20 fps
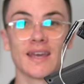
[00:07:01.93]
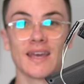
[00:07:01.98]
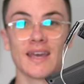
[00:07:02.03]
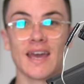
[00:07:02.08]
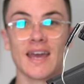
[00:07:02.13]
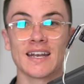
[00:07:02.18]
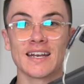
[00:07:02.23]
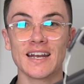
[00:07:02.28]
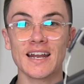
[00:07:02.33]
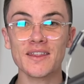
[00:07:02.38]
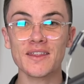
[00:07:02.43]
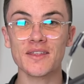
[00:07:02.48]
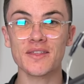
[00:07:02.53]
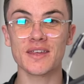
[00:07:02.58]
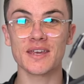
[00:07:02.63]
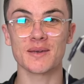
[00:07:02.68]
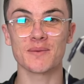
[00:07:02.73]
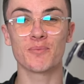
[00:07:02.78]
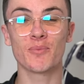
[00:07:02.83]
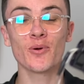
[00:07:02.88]
And another
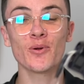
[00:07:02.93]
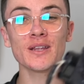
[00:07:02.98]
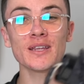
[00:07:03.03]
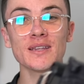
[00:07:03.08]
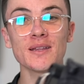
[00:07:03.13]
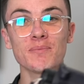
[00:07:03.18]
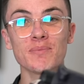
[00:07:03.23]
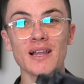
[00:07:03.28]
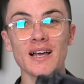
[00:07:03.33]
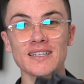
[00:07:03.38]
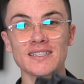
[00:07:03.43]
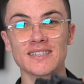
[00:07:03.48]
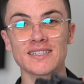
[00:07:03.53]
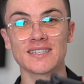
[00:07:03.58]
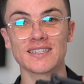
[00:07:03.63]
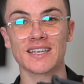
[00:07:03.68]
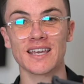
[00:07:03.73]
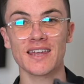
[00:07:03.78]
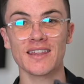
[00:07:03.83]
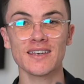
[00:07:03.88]
thing, putting the blaster
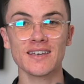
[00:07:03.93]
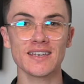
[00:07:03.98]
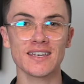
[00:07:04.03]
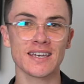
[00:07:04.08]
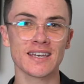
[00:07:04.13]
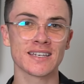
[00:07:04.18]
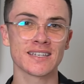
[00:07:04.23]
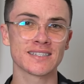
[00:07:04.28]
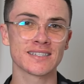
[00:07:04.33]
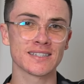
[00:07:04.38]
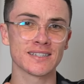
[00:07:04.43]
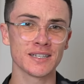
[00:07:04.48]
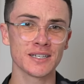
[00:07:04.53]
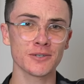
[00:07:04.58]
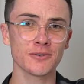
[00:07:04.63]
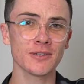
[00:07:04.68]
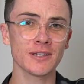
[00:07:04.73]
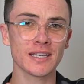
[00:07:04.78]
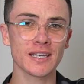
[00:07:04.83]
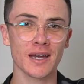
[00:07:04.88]
together is
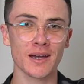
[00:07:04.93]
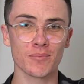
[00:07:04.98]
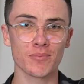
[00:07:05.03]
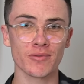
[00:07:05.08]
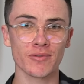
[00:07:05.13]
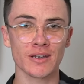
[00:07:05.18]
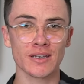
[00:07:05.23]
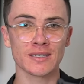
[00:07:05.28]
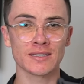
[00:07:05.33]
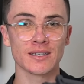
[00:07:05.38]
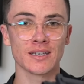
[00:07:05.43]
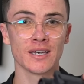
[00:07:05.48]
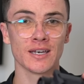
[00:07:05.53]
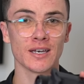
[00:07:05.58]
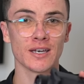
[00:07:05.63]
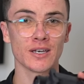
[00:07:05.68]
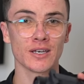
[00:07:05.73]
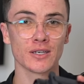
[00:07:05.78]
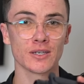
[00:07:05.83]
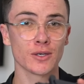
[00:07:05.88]
literally a breeze.
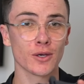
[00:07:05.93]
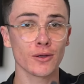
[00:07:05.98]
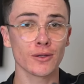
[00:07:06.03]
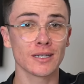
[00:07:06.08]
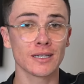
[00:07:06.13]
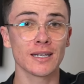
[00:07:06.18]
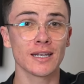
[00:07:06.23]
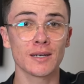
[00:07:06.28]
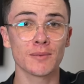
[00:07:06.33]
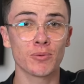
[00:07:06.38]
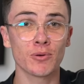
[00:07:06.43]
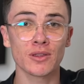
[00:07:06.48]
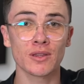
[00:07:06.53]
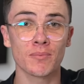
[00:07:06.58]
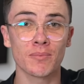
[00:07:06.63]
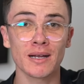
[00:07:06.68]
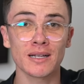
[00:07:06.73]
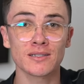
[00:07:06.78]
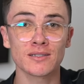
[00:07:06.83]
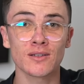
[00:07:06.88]
You only need to put the
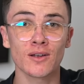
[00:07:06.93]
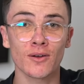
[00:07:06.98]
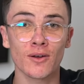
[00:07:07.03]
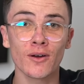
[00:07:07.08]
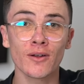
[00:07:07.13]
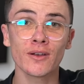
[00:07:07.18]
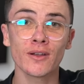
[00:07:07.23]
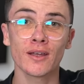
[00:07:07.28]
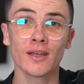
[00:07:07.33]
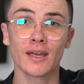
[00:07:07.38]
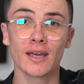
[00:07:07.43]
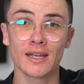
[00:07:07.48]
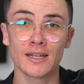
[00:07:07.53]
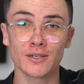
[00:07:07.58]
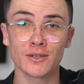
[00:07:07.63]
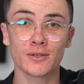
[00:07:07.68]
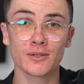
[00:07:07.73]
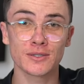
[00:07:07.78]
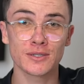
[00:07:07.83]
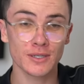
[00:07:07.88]
buttstock on and
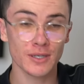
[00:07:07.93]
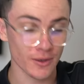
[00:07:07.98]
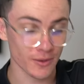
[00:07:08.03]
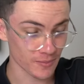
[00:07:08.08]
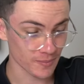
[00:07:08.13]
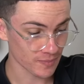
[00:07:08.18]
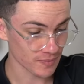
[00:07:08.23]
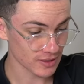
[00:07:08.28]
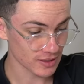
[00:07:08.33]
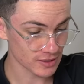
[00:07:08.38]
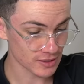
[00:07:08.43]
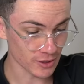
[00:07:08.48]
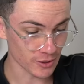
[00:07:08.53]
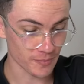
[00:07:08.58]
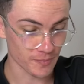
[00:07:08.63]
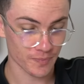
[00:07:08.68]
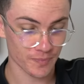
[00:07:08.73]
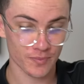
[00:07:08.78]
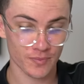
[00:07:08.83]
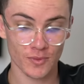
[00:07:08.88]
you're good to go. So
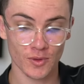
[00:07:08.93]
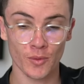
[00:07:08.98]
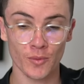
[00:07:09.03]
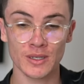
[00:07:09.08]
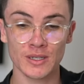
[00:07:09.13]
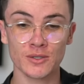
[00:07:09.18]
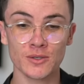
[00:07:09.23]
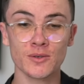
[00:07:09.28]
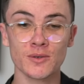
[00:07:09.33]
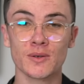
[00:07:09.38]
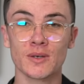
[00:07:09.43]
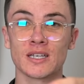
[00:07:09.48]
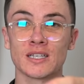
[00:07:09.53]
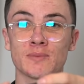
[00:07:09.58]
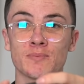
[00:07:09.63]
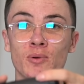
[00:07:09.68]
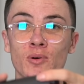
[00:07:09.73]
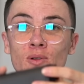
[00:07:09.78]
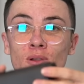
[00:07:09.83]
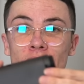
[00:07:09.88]
all we do is
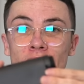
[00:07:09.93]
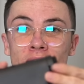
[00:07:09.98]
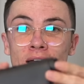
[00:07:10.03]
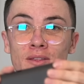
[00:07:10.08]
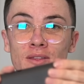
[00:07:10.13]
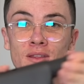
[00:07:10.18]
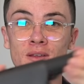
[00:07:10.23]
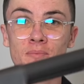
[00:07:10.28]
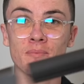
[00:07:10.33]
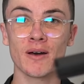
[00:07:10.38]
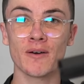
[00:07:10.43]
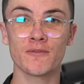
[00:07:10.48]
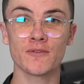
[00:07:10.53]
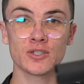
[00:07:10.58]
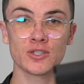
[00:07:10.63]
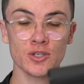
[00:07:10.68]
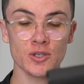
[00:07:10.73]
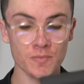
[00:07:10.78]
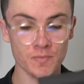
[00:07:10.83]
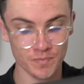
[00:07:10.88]
pull out the buffer
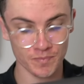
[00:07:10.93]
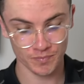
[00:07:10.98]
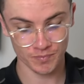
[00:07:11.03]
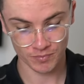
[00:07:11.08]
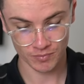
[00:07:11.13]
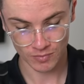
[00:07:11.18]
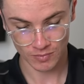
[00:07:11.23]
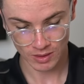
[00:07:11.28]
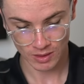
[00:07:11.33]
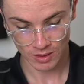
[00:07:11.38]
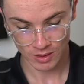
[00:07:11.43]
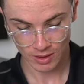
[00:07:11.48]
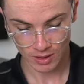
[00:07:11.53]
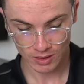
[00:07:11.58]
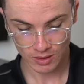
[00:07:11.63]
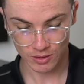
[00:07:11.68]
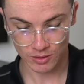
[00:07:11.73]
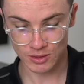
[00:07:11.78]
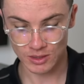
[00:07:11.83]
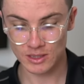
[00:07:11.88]
tube,
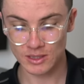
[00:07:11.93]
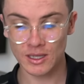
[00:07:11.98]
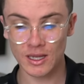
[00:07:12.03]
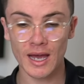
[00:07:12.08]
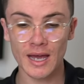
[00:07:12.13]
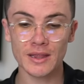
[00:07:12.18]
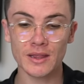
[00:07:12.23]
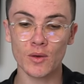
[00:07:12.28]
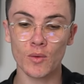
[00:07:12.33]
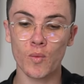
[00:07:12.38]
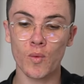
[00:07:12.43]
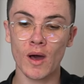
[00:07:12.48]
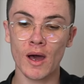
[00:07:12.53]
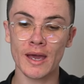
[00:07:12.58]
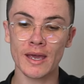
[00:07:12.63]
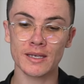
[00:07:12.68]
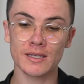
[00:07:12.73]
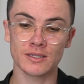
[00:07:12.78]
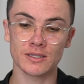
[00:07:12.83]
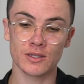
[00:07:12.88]
you slide the
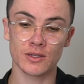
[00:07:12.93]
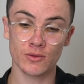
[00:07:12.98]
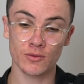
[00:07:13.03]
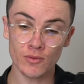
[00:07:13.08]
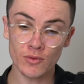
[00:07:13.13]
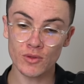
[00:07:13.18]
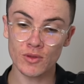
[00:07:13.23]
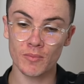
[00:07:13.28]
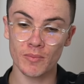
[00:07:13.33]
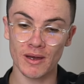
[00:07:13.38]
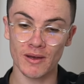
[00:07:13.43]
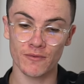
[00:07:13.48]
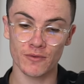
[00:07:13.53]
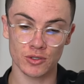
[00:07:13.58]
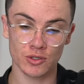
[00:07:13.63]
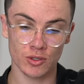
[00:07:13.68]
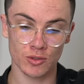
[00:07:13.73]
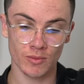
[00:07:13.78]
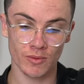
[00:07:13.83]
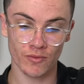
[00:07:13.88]
wires through the buffer
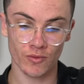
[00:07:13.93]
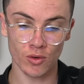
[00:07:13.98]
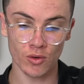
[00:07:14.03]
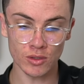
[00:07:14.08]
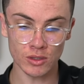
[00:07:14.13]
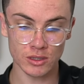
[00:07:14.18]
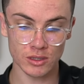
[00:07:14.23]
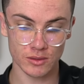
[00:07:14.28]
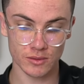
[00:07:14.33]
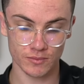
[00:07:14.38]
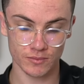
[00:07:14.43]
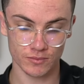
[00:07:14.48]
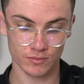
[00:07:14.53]
tube, of course,